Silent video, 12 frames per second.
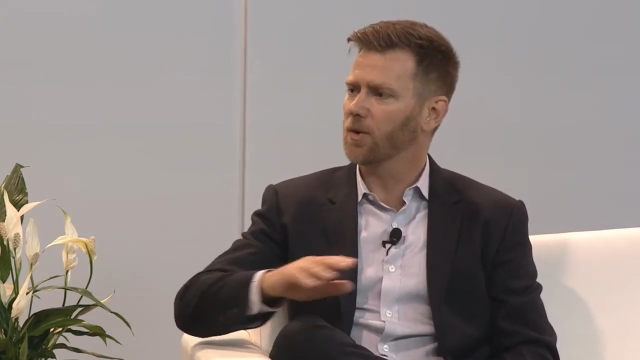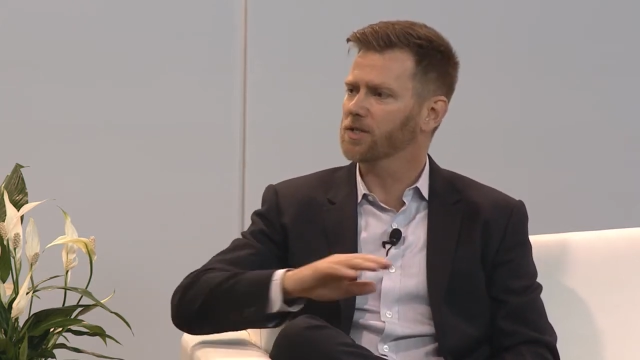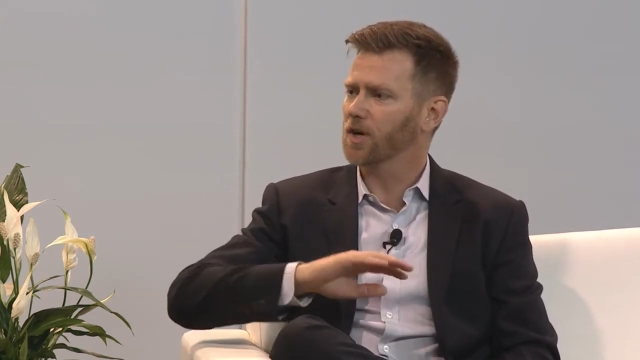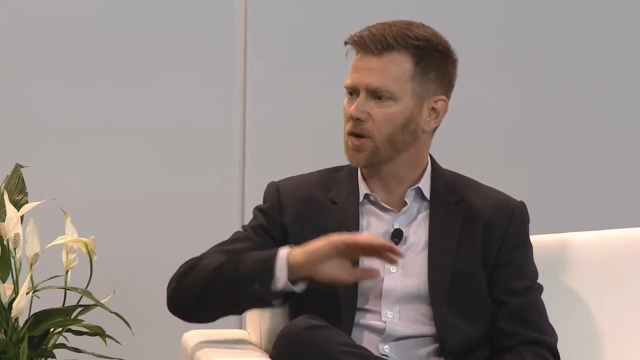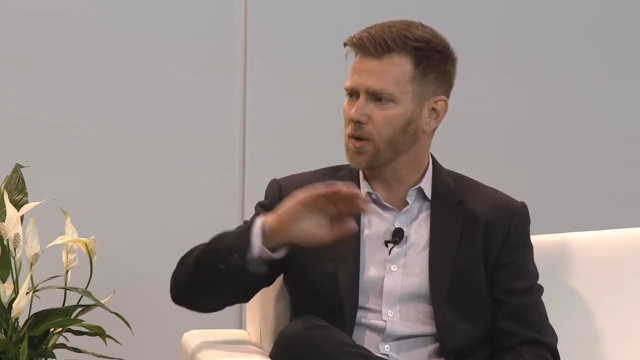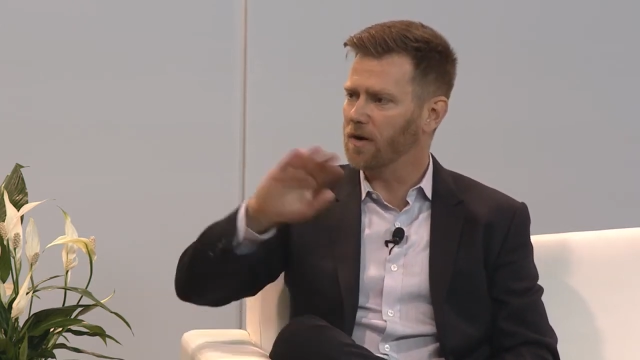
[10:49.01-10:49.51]

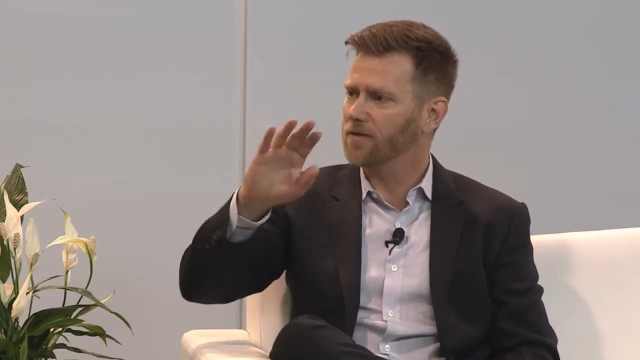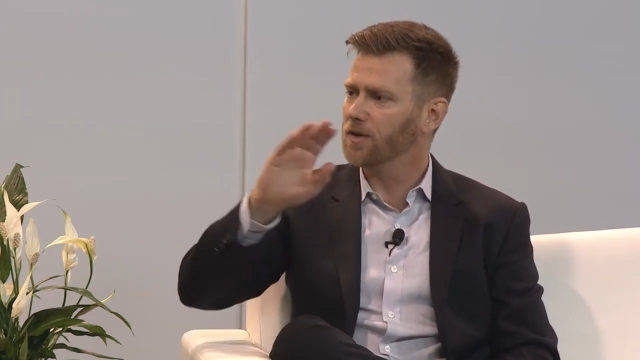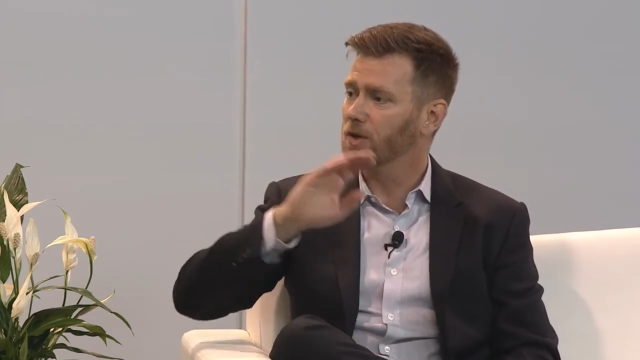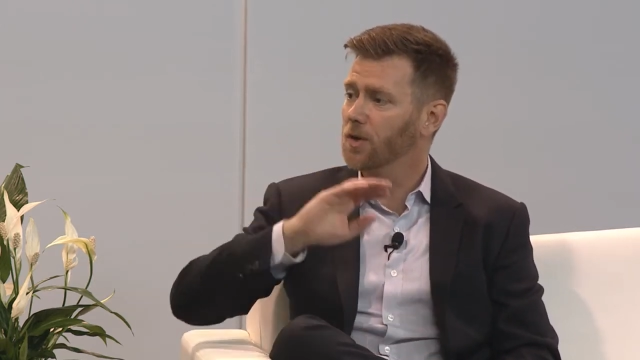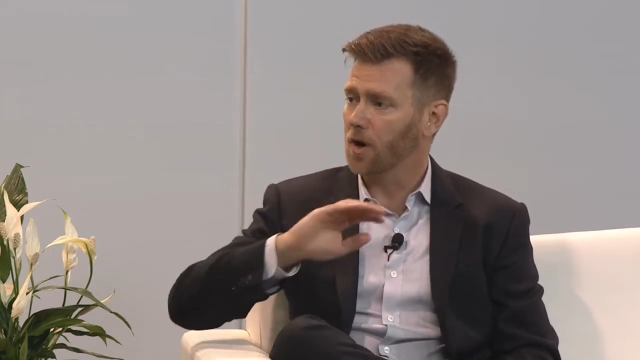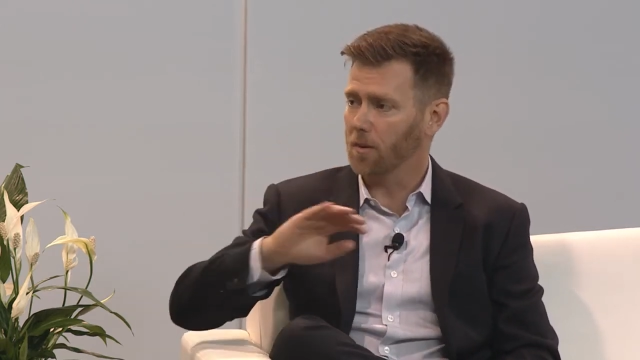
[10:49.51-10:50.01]
What's our mm-hmm.
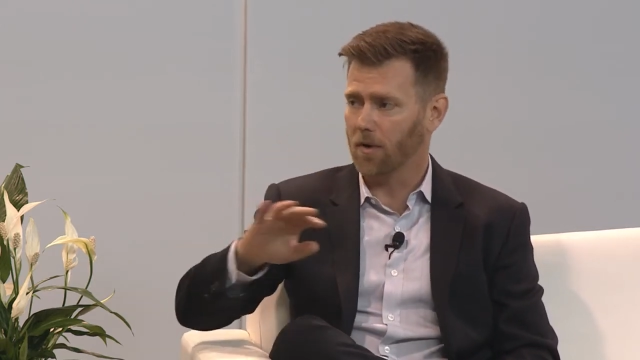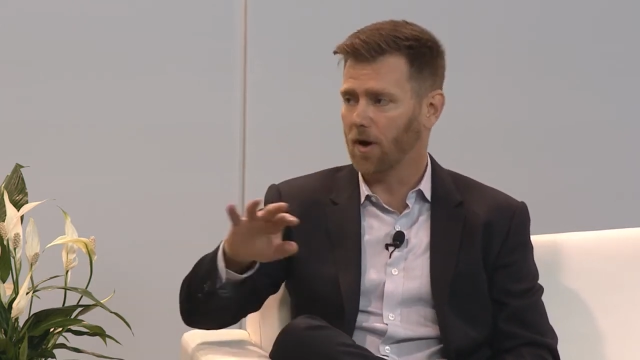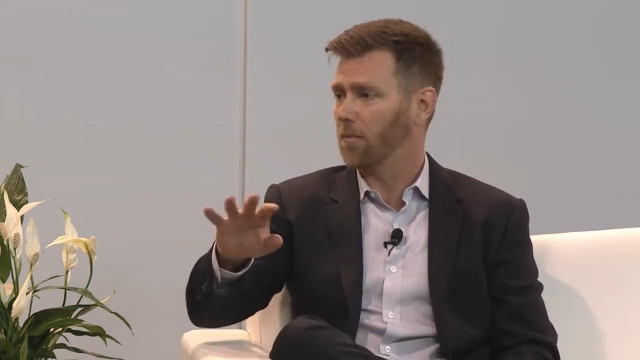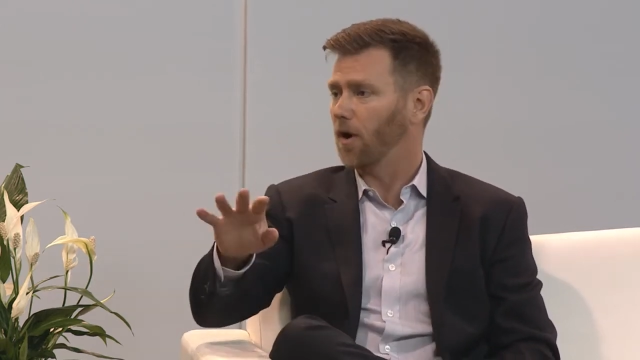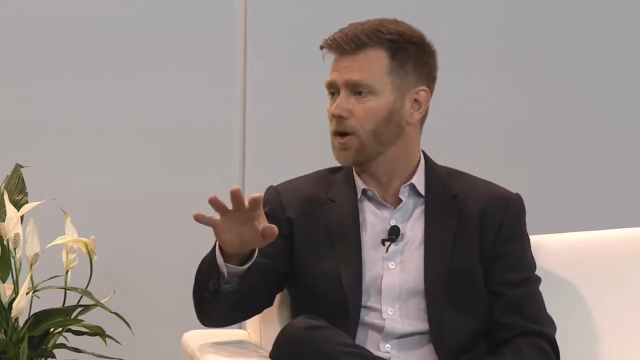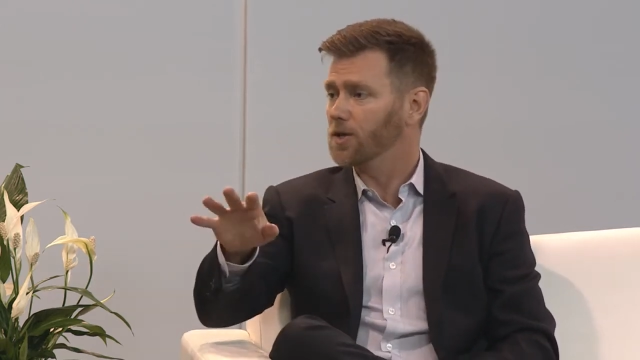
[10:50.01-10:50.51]
revenue? Our,
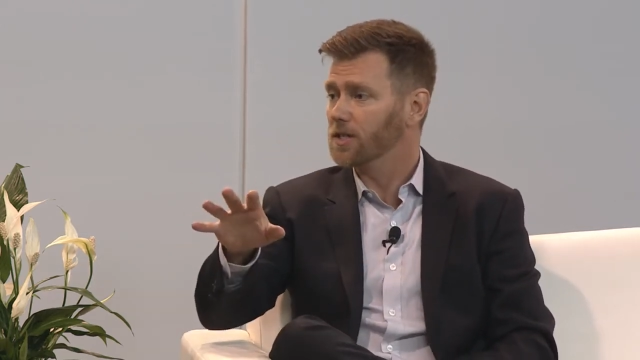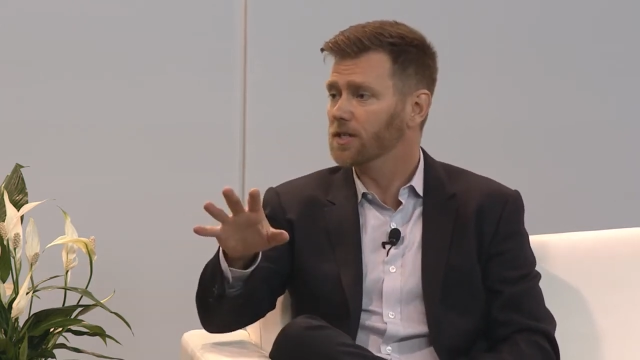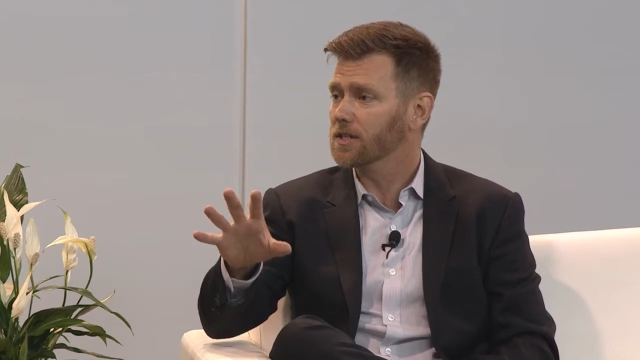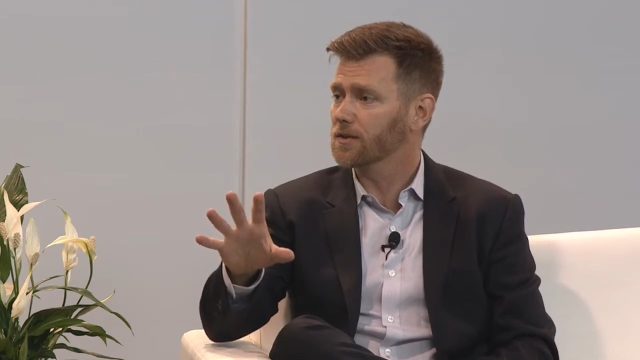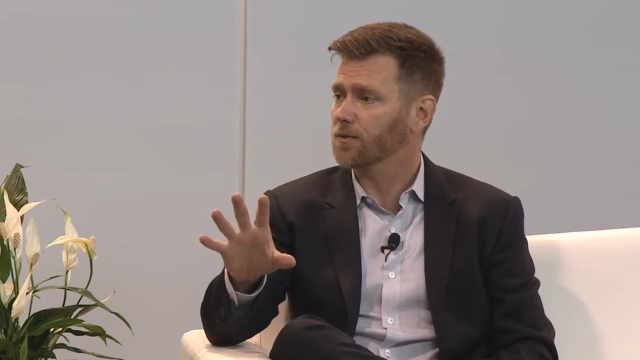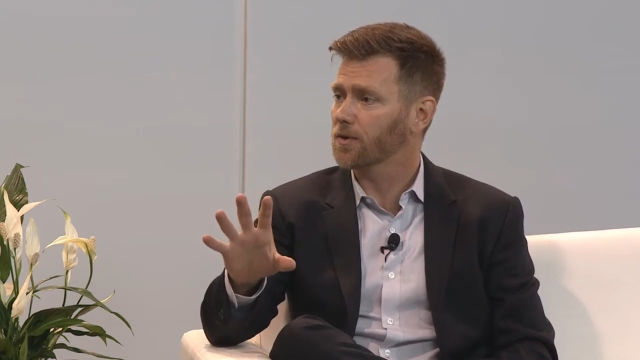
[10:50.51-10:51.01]
our
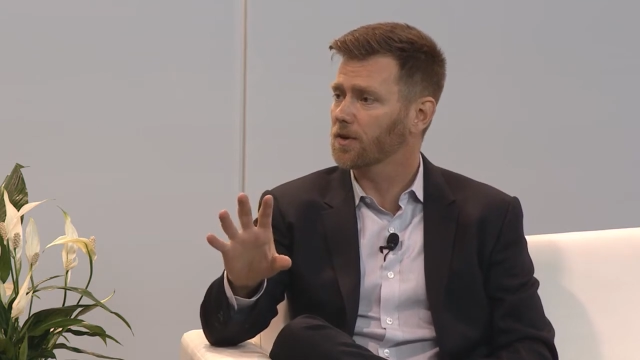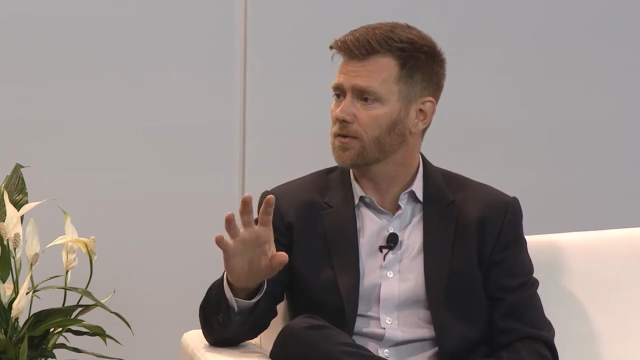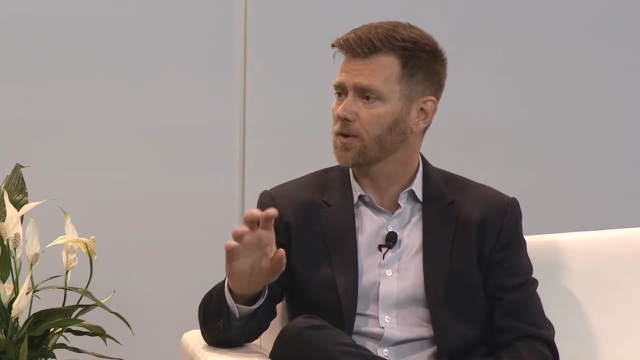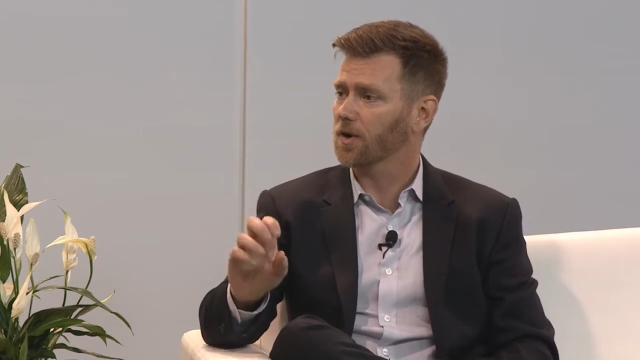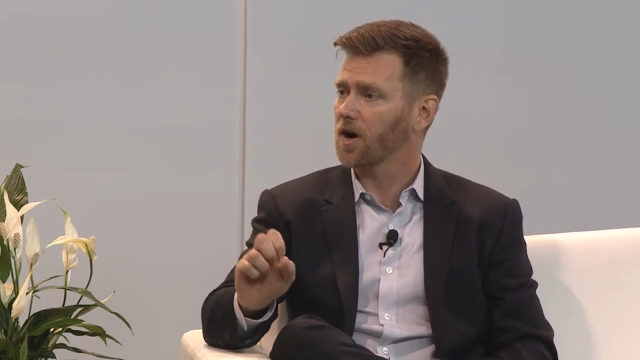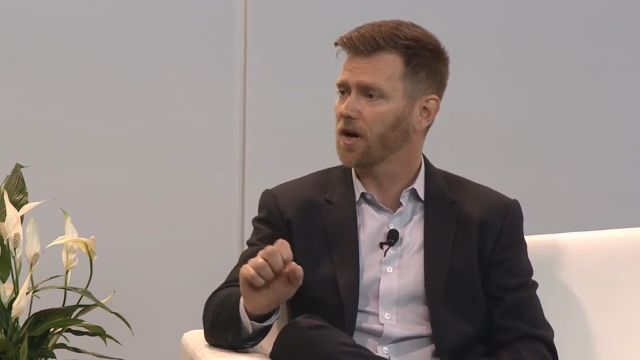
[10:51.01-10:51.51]
margins? If we're,
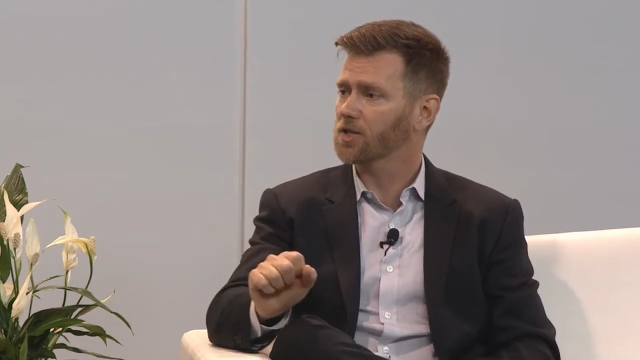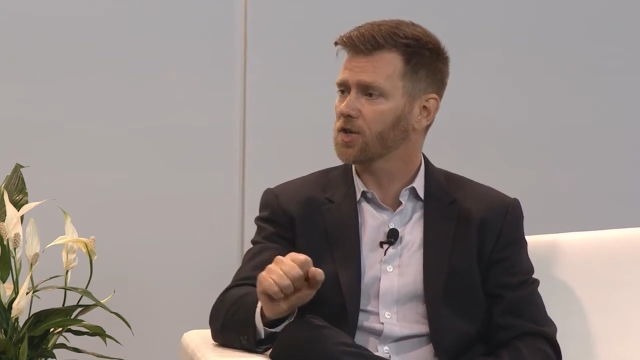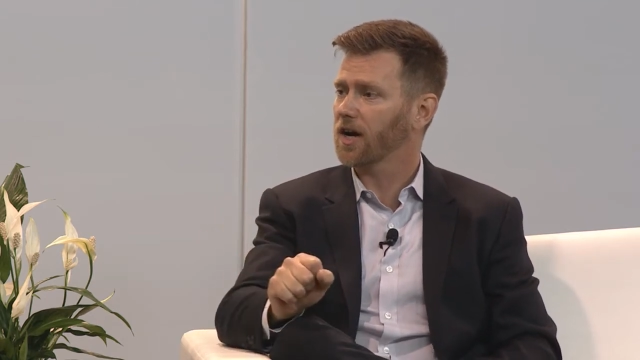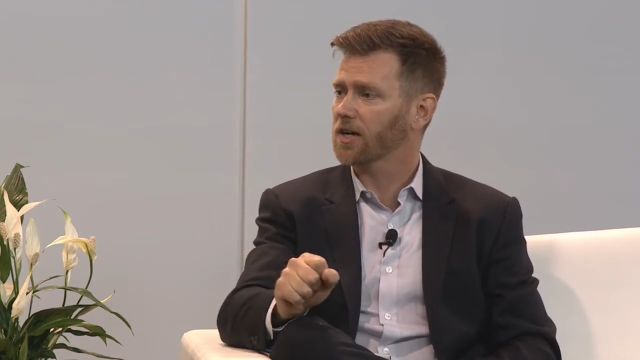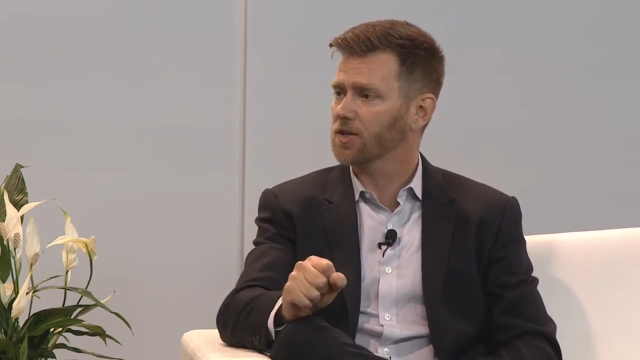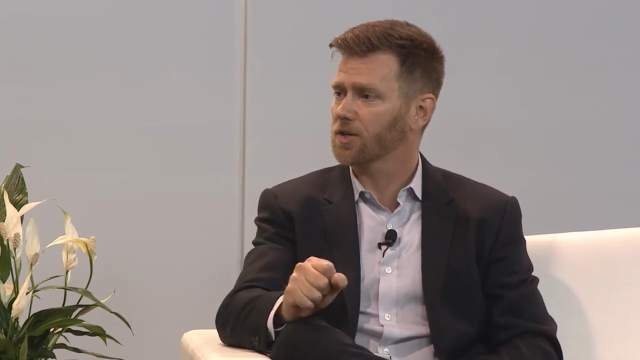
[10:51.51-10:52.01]
if we're
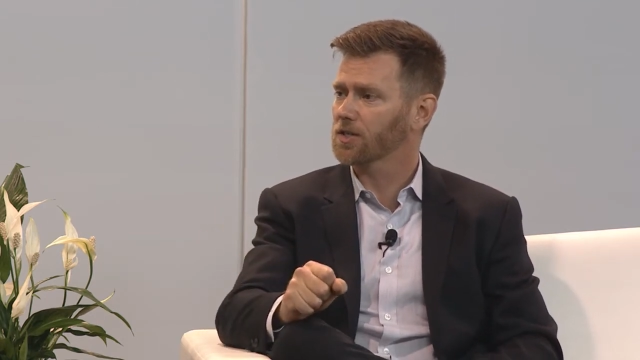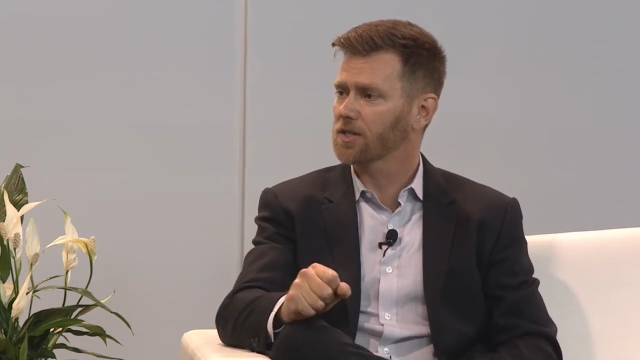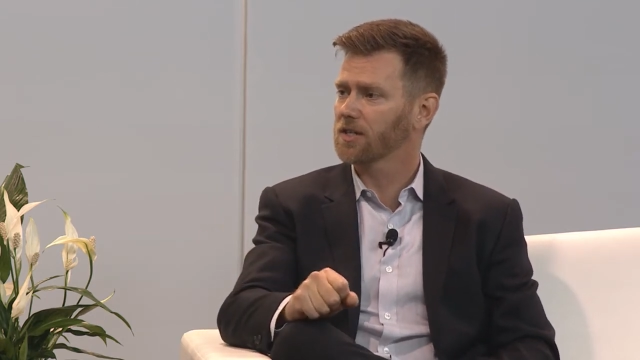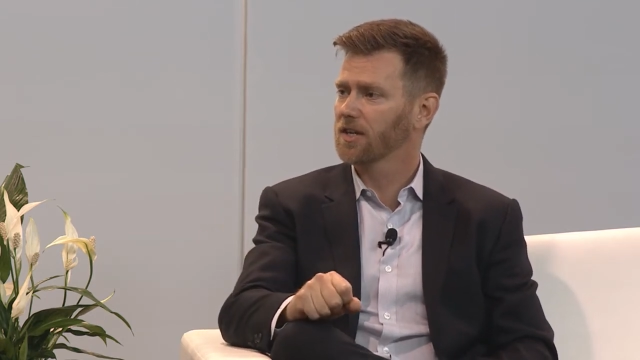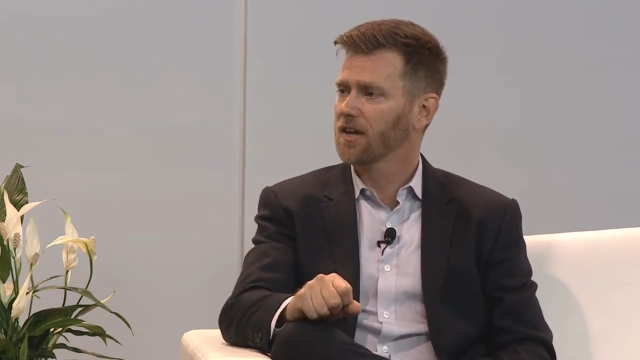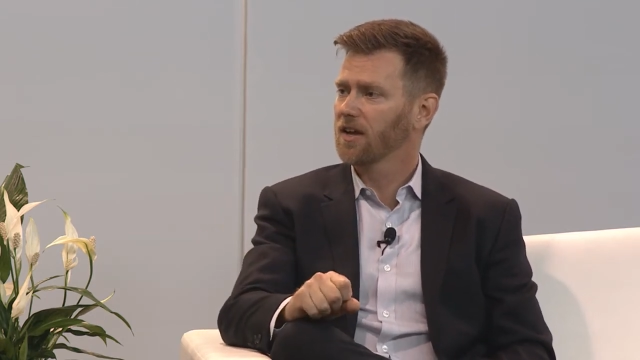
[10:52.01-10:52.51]
contractors,